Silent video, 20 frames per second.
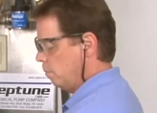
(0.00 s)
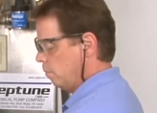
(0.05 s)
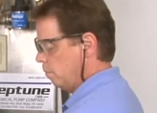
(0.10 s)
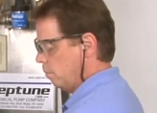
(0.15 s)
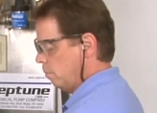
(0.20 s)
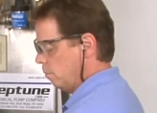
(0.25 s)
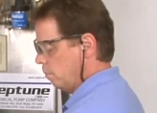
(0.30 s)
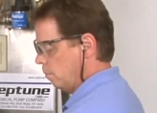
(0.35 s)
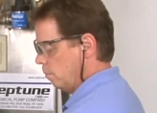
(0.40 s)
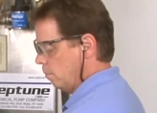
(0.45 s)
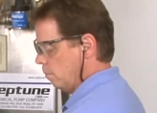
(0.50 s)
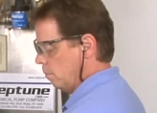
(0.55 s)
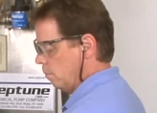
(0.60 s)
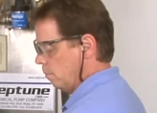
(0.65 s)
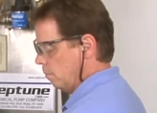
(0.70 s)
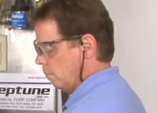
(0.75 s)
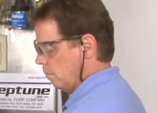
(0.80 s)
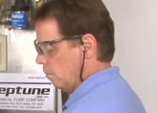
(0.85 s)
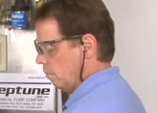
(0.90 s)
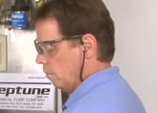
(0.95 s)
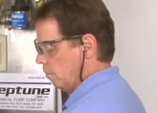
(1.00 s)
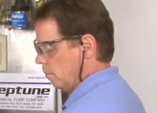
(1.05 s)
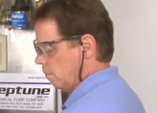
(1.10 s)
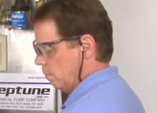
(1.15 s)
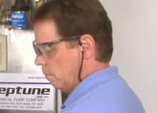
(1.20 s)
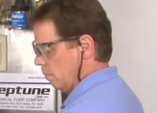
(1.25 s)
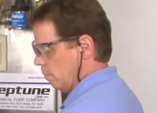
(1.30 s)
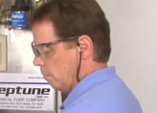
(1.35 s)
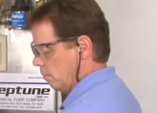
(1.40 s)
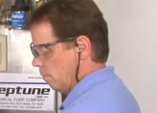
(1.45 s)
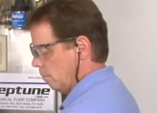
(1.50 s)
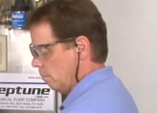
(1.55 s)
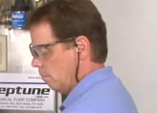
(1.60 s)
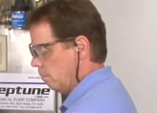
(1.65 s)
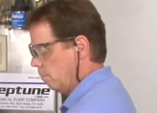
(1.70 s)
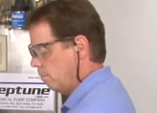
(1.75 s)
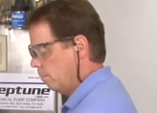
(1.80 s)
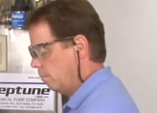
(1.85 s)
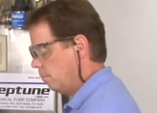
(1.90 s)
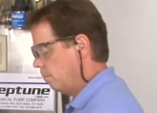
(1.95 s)

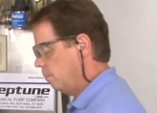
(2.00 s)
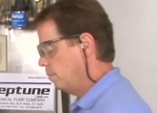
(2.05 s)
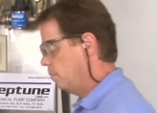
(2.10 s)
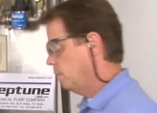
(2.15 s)
No one is speaking in this clip.